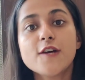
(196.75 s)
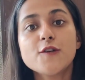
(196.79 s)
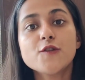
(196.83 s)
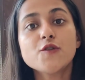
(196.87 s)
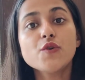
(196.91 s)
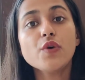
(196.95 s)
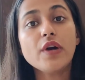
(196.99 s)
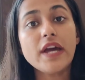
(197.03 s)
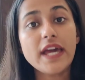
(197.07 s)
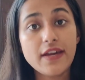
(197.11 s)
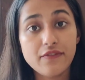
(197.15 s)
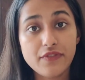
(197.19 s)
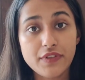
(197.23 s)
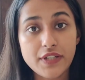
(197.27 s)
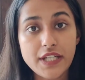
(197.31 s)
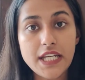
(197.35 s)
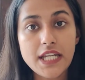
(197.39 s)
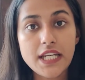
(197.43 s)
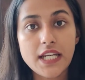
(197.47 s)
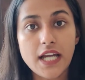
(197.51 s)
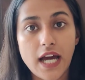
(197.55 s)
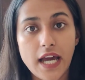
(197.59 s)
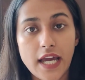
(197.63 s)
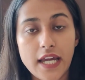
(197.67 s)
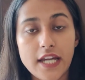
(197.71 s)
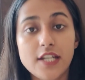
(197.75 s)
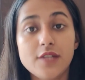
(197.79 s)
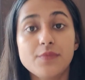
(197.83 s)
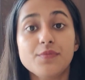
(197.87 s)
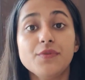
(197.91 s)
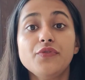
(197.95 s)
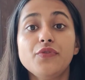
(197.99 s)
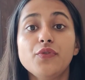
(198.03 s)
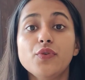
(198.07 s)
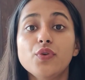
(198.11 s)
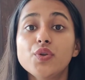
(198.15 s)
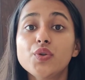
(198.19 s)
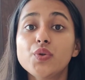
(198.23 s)
So every night
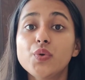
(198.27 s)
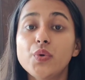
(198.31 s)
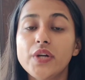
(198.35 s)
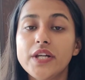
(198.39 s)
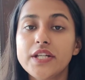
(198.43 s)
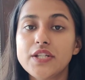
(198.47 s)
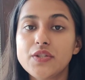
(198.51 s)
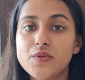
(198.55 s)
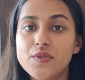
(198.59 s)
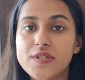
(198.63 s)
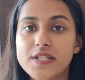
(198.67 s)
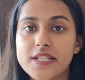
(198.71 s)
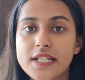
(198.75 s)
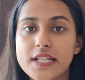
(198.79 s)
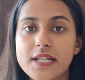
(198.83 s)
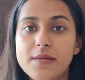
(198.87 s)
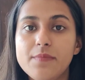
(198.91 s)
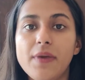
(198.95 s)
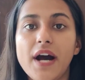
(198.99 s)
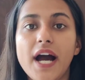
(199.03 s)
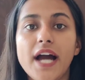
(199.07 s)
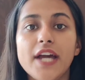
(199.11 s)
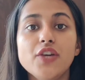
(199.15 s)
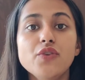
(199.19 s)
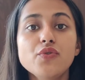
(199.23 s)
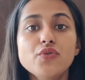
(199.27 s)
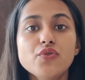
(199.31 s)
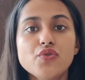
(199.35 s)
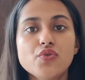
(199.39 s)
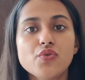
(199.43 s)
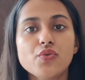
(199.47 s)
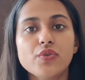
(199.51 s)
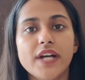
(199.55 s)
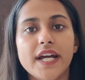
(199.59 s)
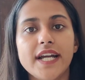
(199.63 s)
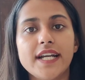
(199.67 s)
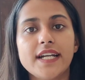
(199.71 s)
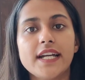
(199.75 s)
before going to sleep, I used
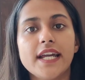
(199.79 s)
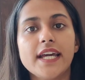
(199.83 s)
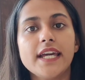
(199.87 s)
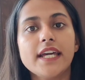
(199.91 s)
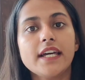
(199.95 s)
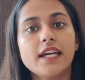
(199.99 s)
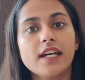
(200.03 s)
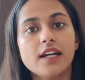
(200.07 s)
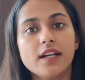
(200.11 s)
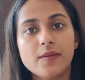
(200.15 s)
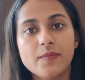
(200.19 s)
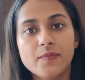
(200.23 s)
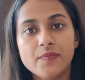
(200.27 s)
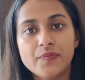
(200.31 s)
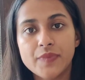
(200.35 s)
to write like